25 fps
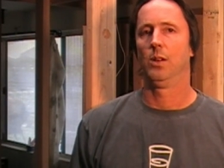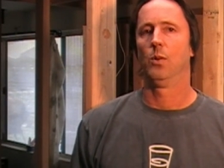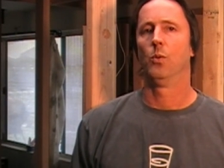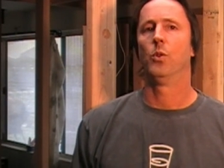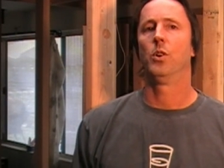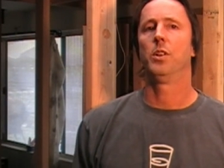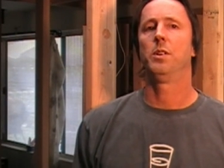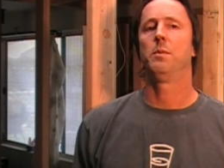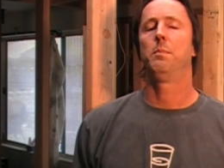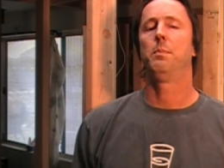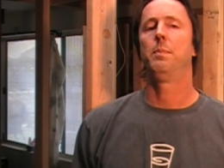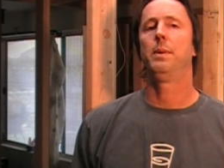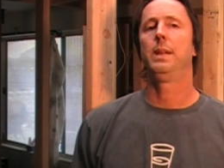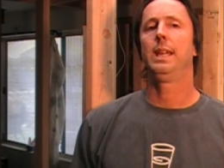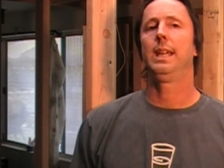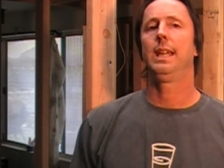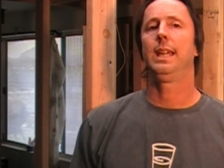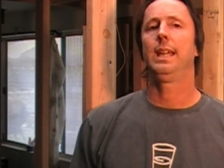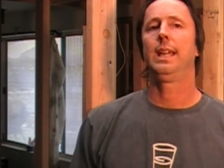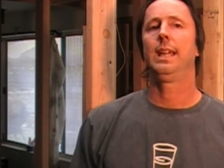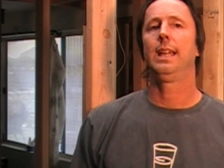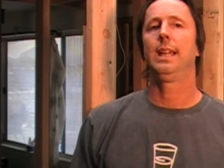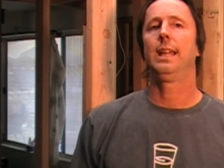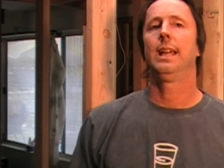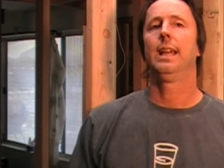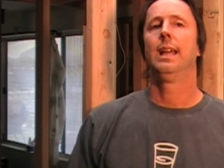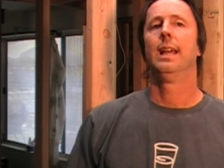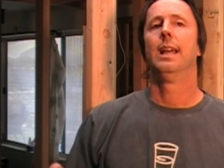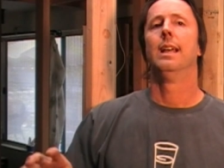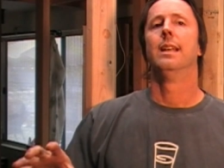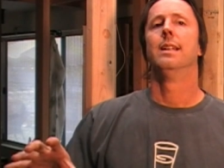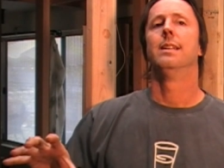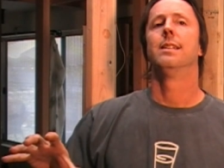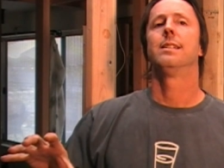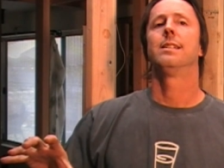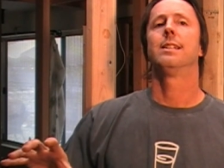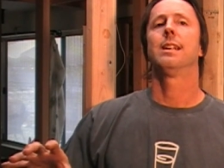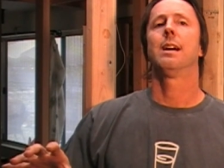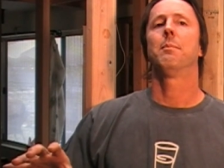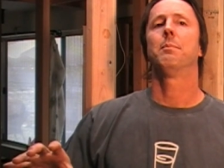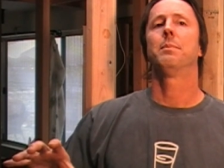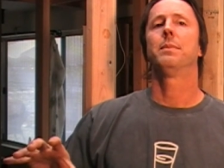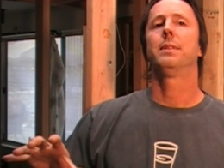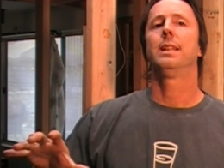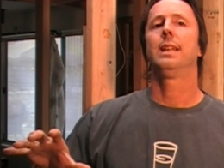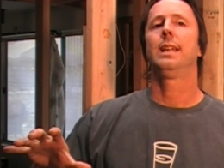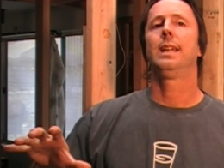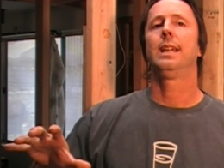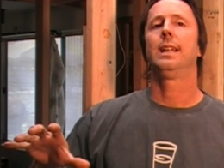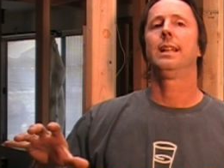would be
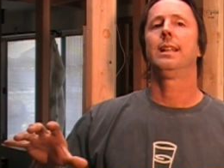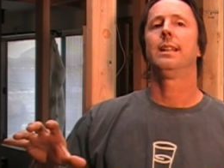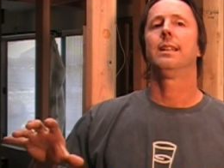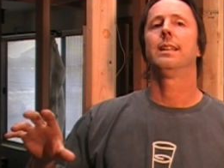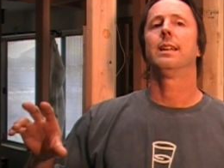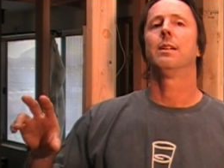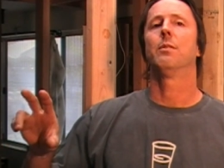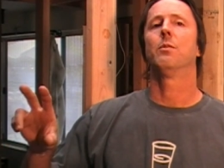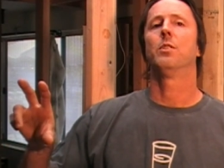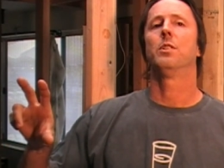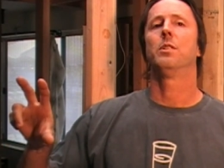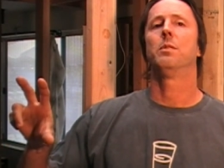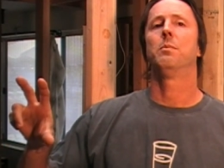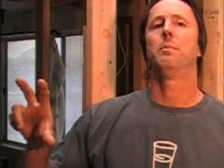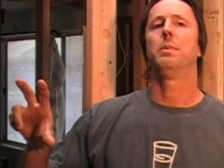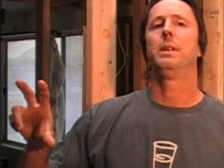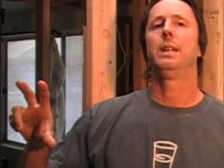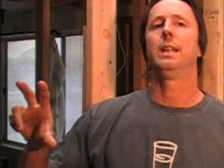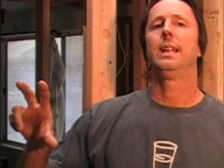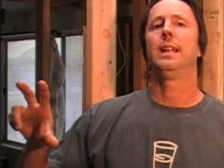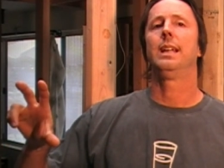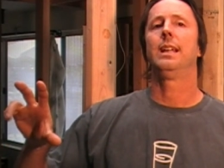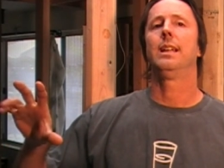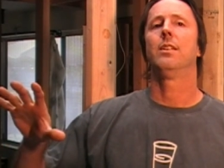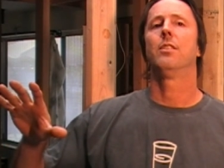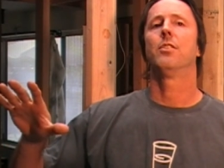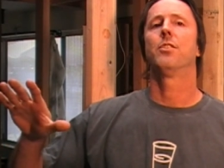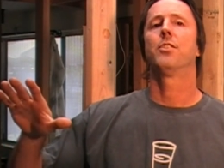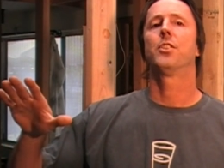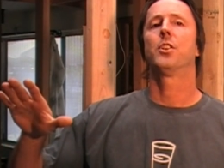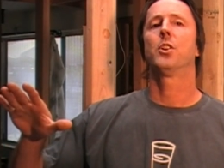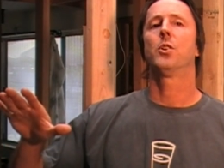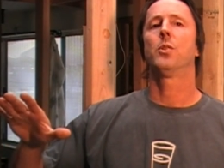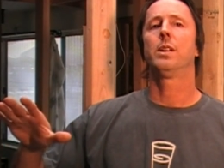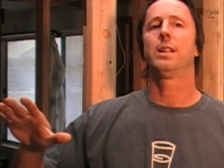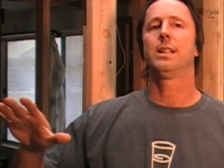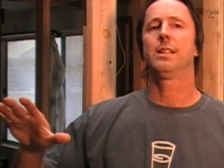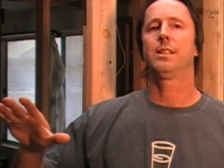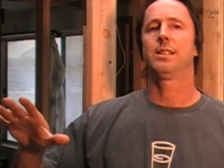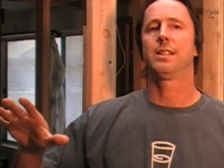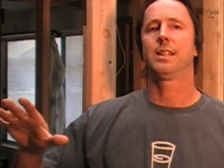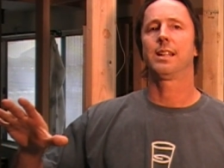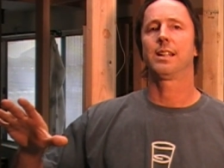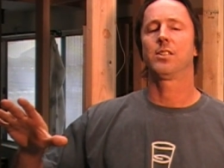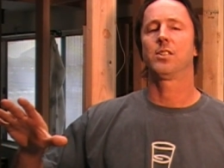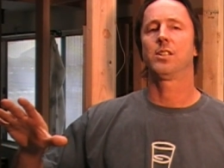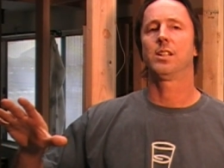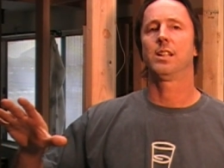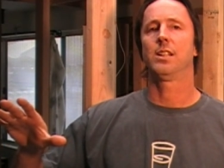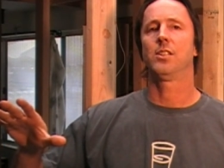something that would be
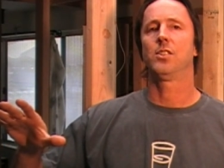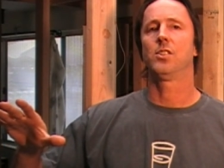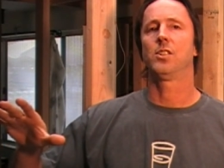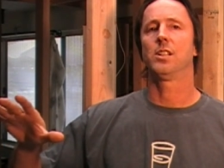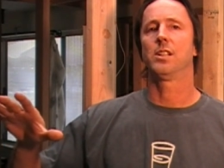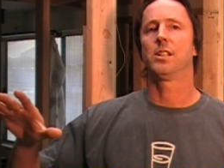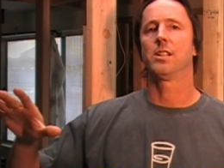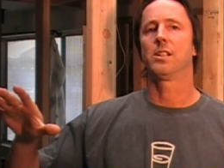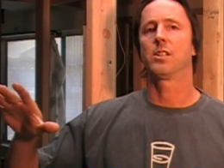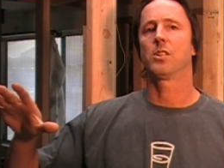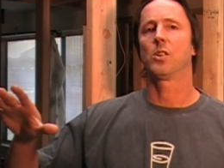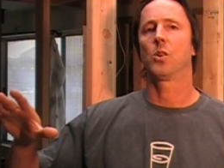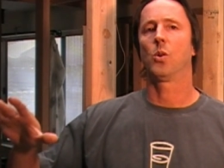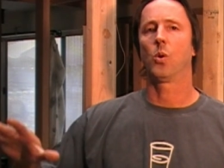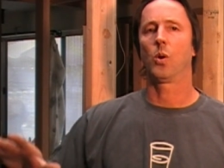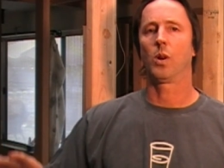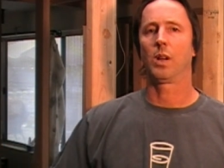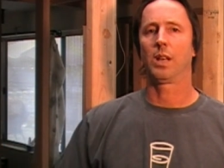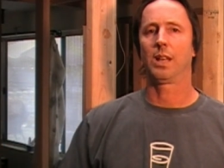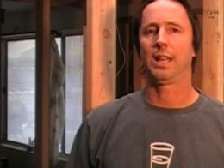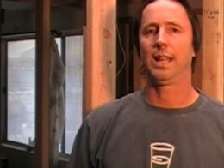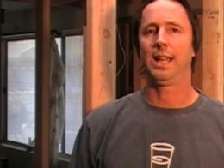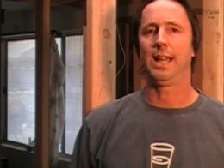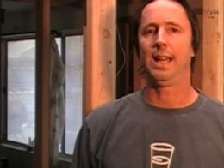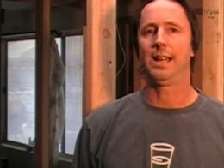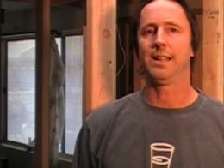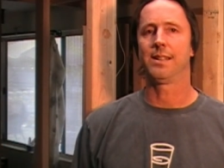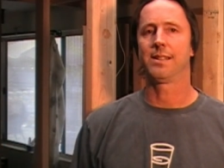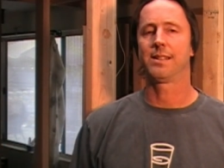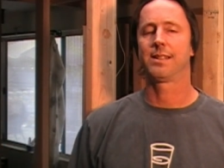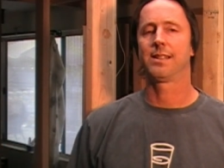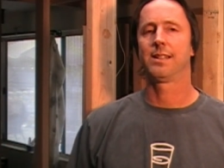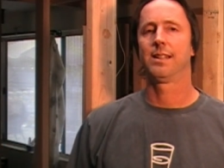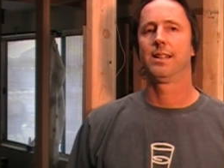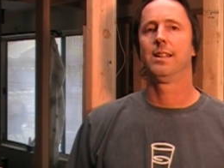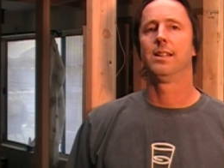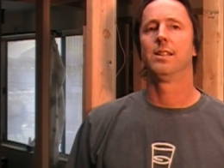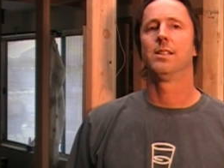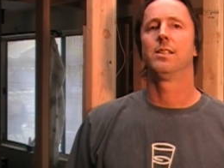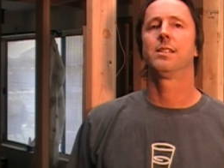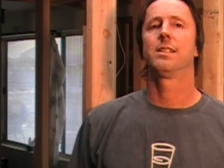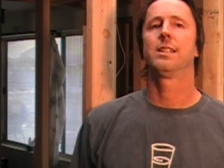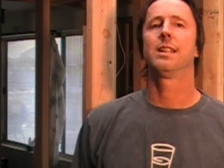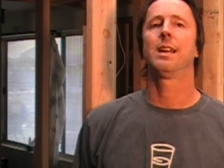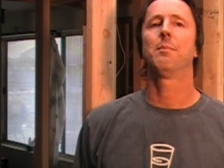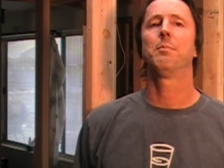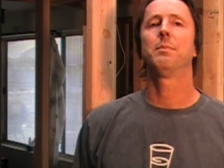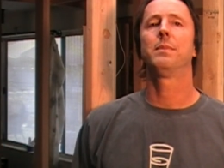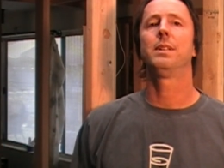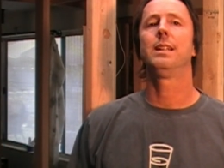thirty-six inches or less.
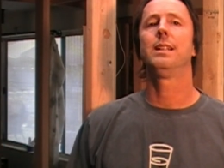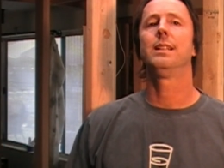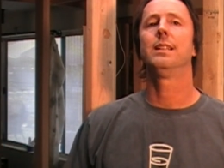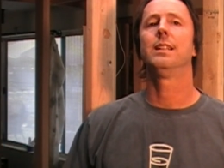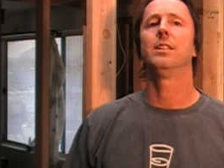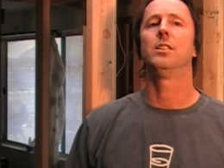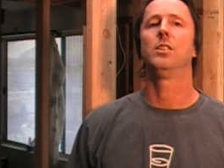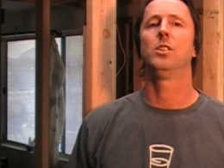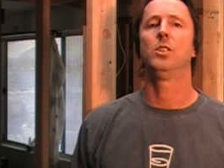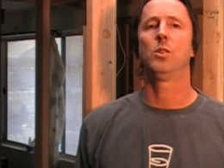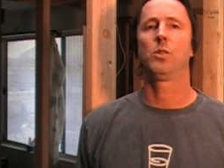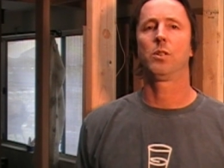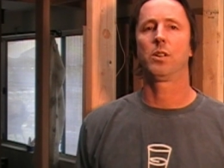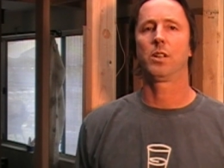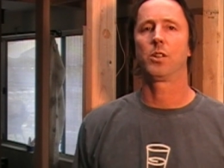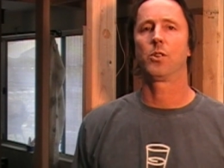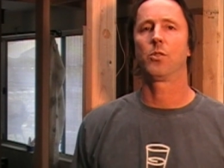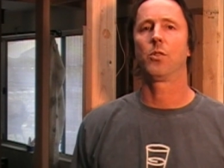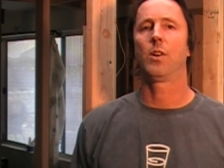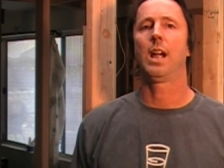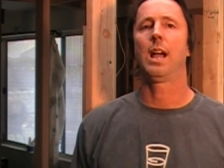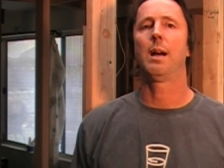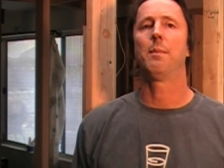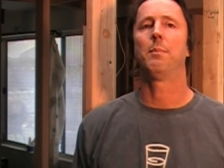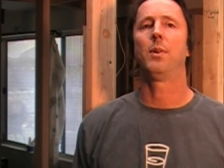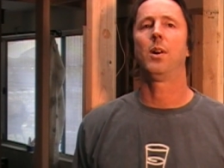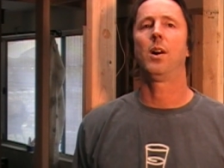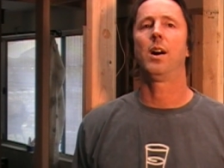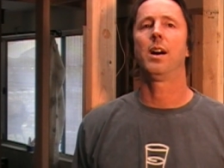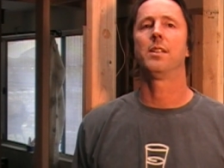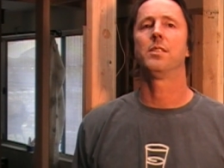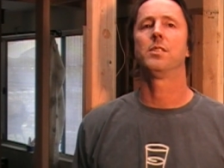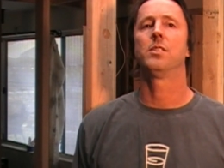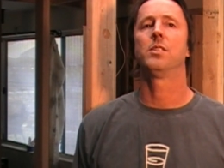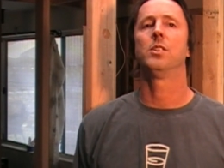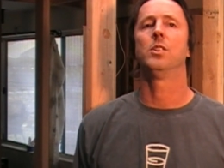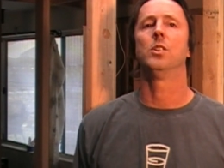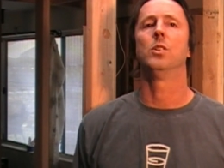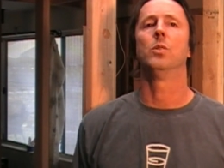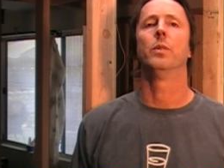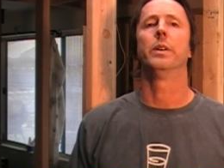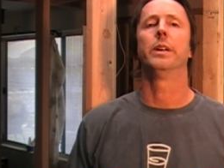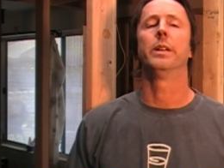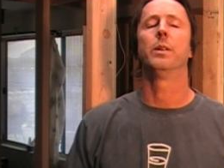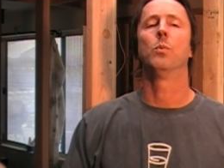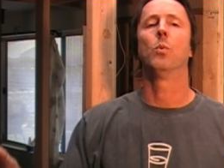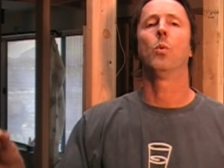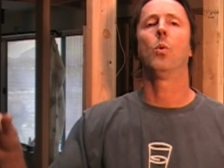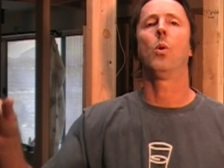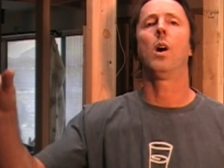Something that you could grab onto
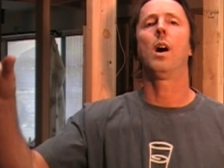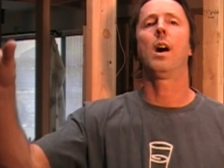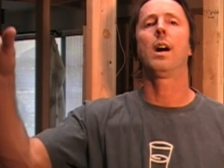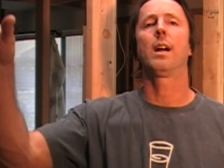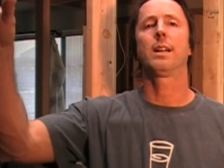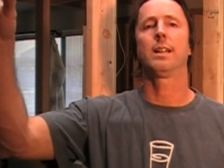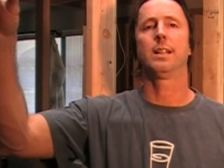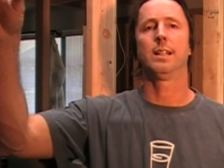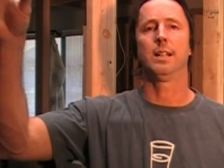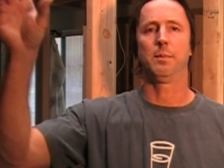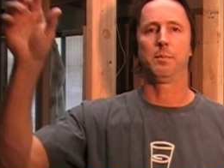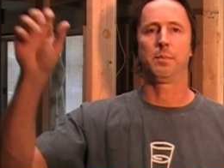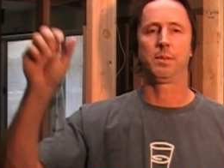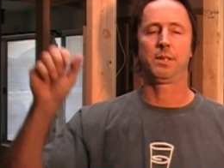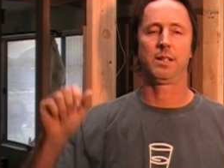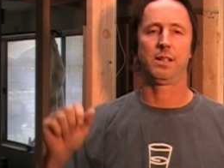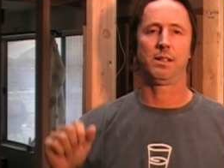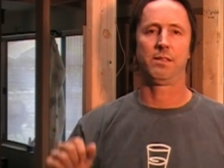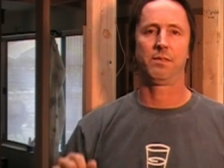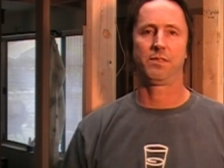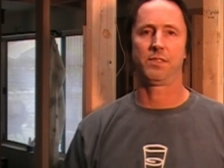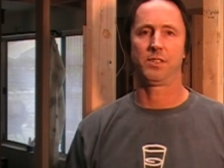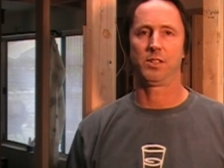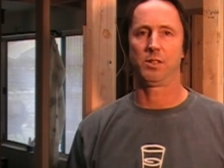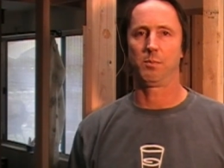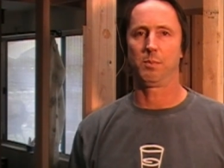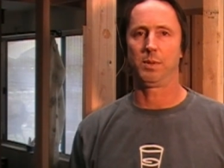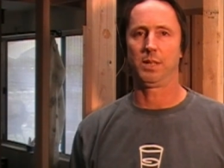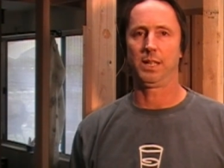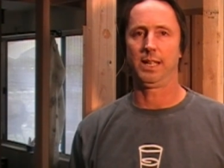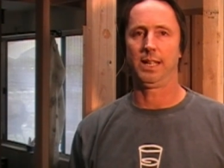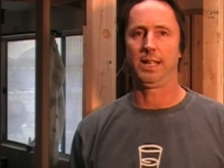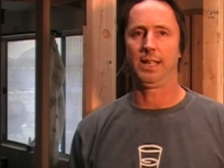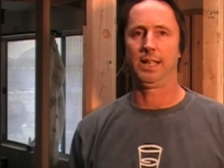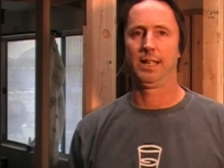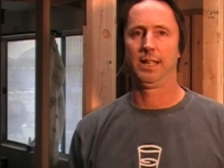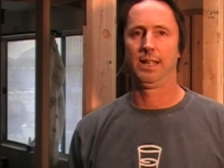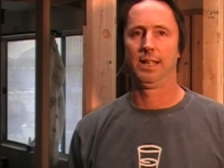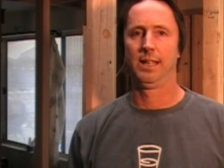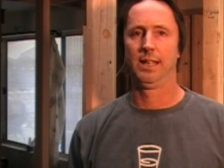and walk up comfortably.